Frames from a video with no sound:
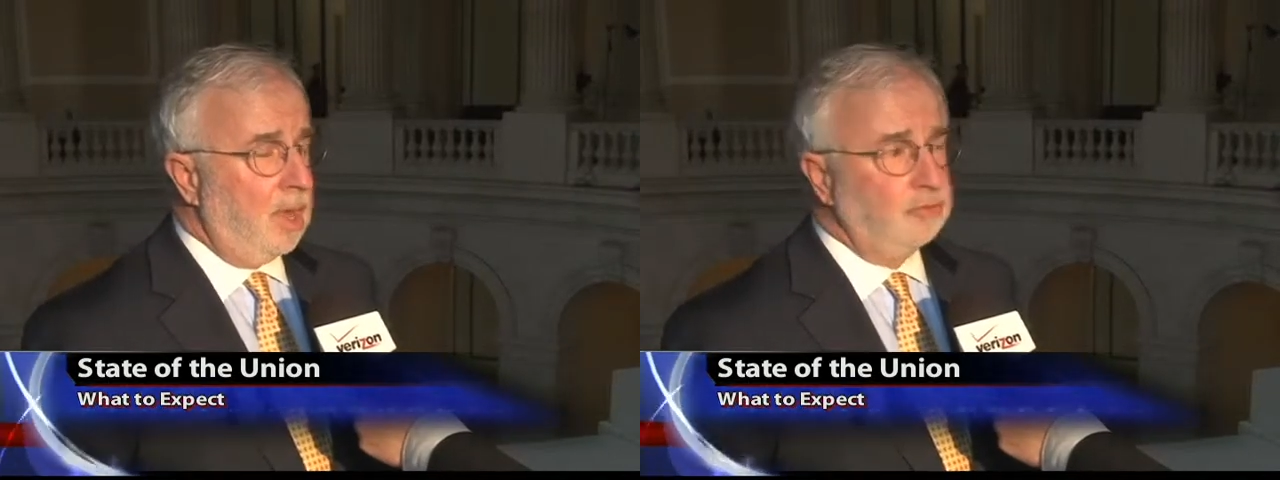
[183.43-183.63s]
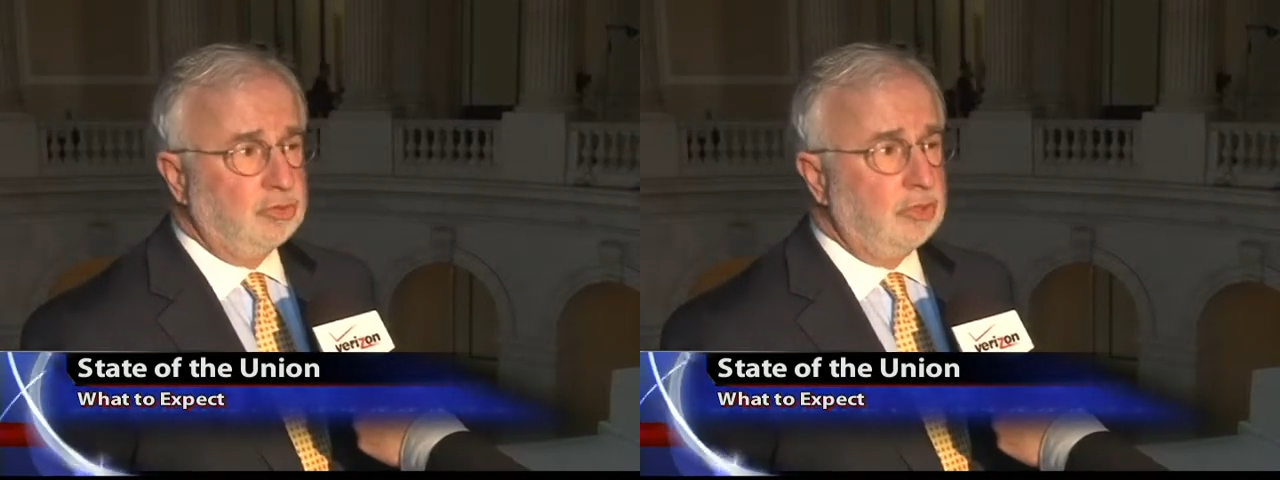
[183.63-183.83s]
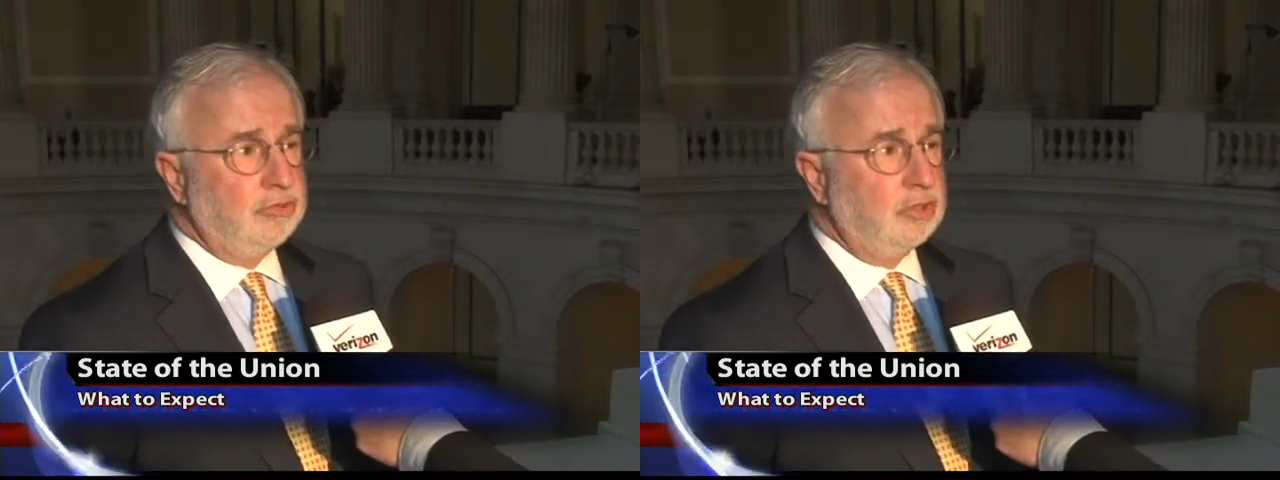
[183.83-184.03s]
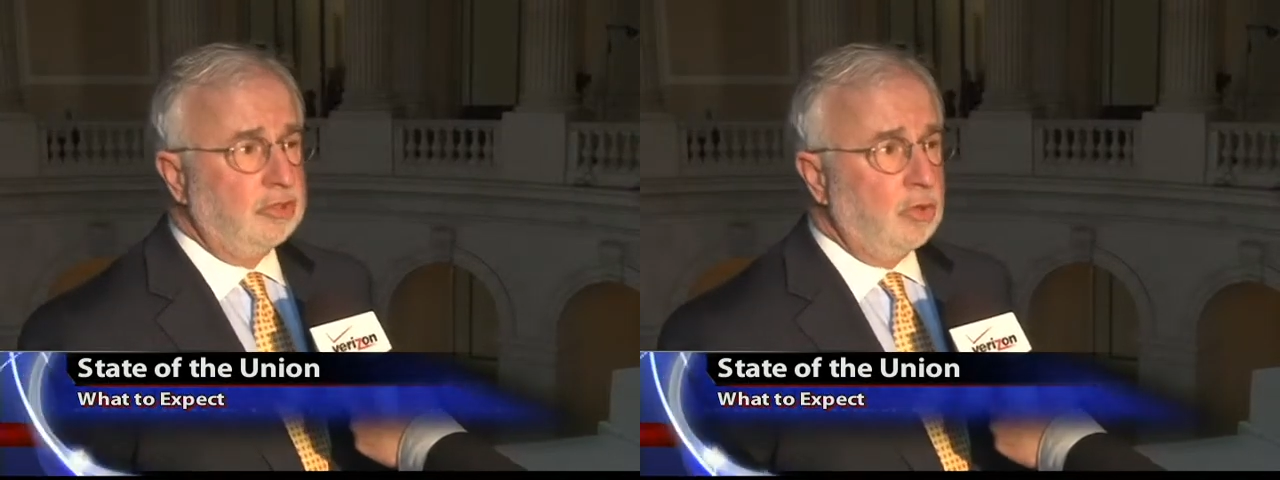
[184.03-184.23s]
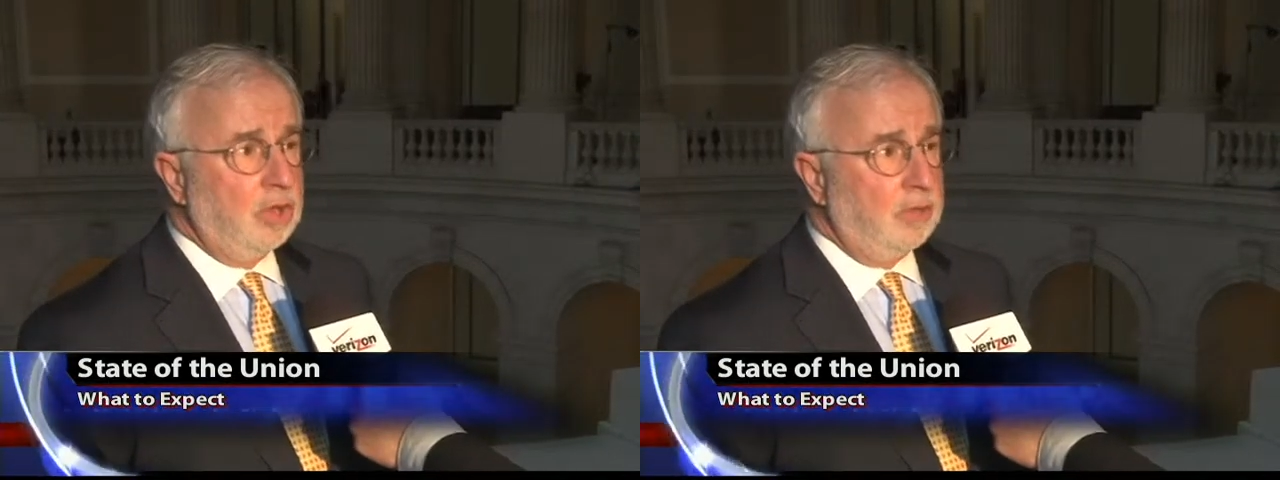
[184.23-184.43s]
I'm sure he's going
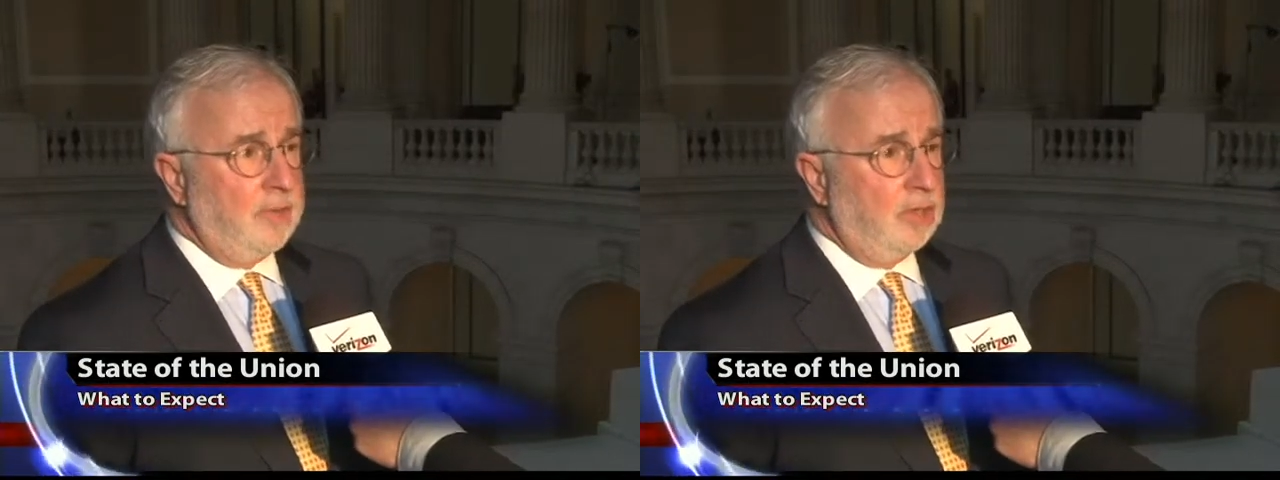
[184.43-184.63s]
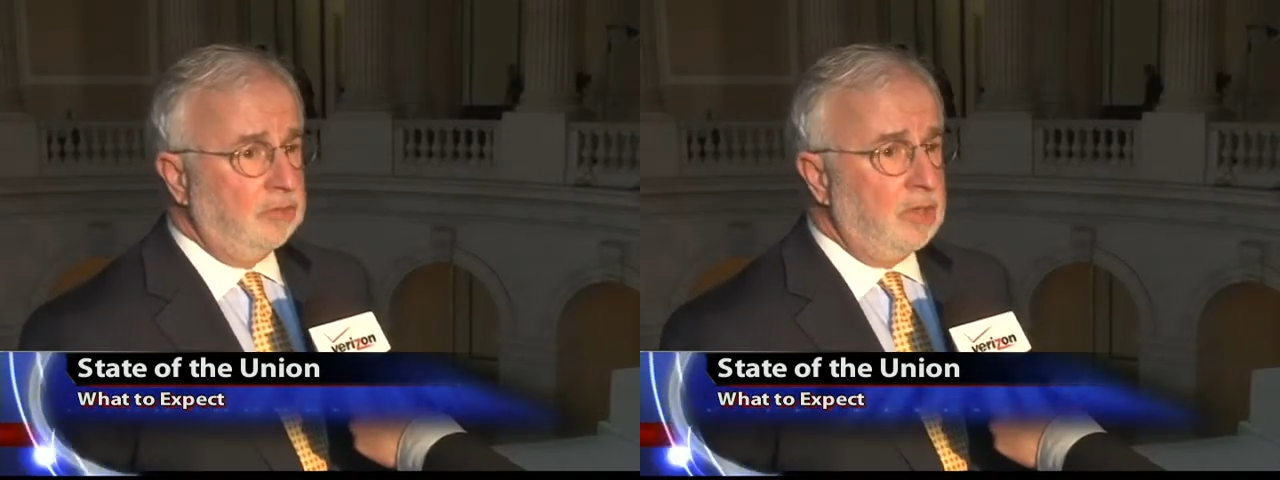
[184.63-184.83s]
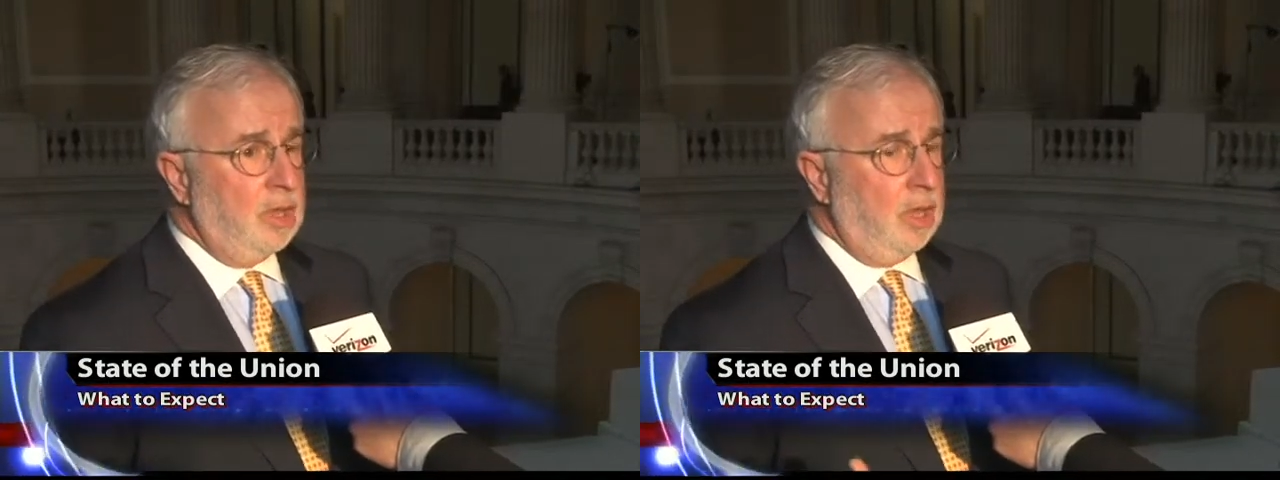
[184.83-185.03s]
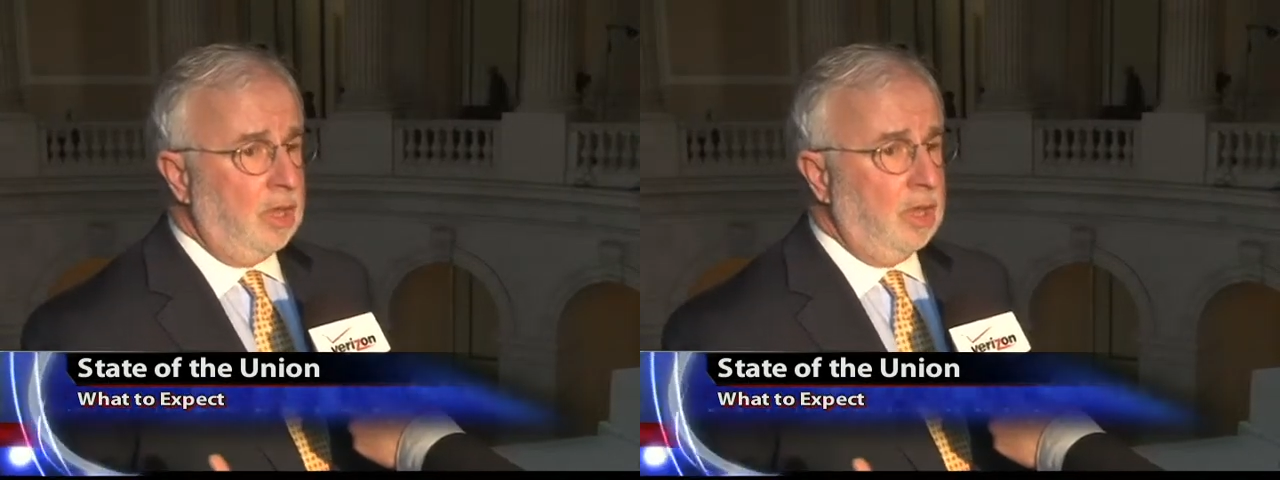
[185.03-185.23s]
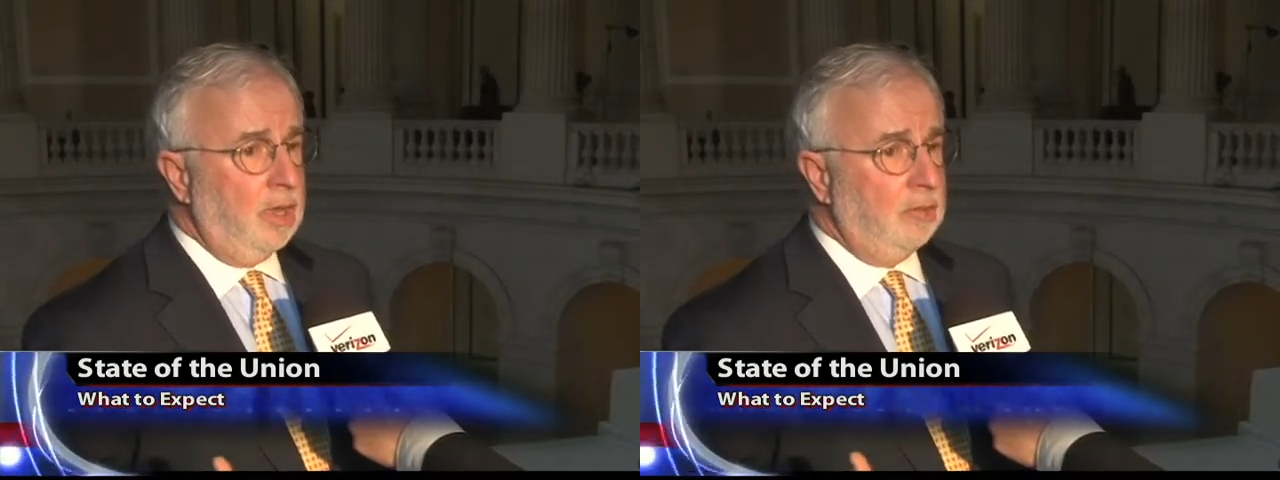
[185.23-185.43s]
to talk about
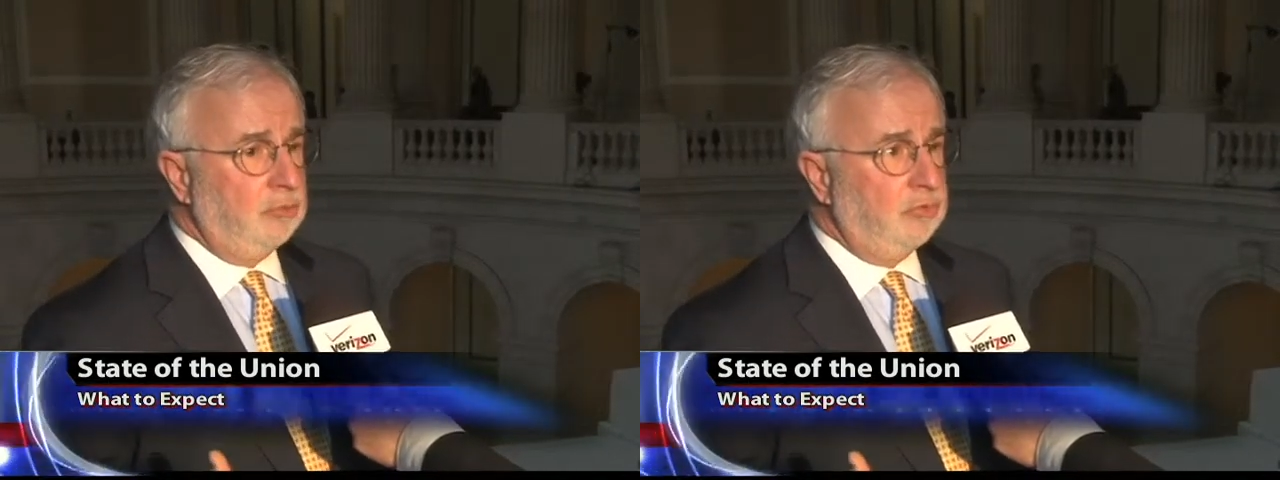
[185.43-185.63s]
uh,